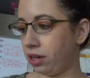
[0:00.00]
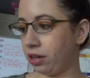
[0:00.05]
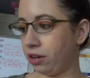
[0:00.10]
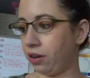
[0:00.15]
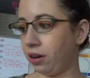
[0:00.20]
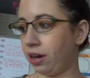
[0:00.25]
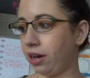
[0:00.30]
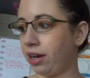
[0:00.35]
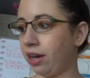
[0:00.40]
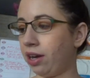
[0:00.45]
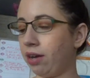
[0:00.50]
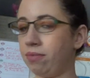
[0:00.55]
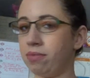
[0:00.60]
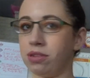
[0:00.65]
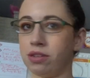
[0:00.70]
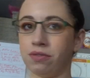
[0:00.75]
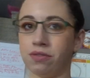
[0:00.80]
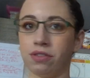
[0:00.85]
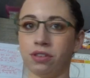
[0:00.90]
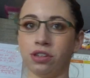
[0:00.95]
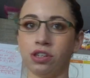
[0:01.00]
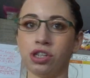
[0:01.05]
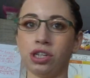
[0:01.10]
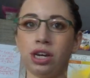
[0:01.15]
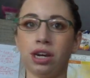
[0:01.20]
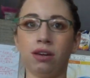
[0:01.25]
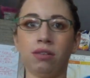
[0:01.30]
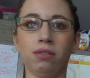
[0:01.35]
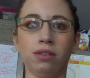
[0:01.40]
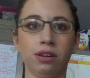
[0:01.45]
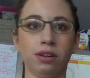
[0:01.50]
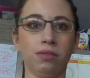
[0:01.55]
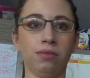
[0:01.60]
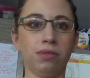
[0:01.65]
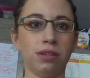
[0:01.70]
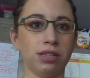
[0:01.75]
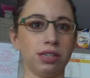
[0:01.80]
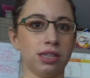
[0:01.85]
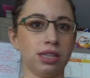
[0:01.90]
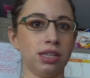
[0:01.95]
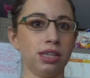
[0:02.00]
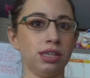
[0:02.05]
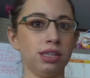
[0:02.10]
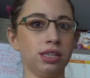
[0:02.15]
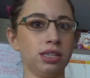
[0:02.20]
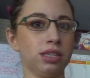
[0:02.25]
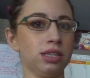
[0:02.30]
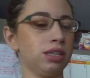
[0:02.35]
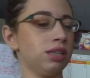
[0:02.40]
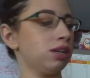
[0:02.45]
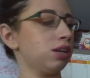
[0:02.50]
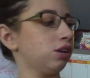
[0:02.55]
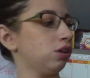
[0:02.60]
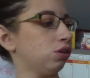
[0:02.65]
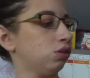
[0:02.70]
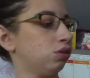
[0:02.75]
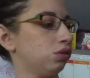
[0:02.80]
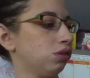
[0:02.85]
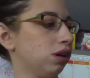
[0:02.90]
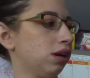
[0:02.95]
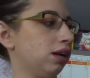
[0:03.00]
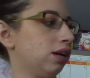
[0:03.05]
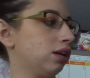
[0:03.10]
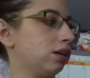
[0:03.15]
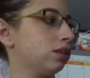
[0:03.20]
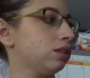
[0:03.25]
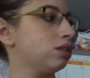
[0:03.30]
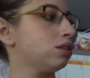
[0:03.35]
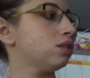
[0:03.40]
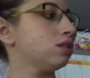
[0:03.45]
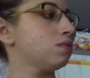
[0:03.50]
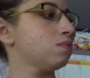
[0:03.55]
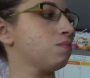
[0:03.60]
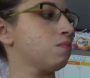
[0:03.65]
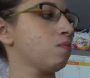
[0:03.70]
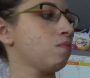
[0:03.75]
I grabbed for the shower was this Clorox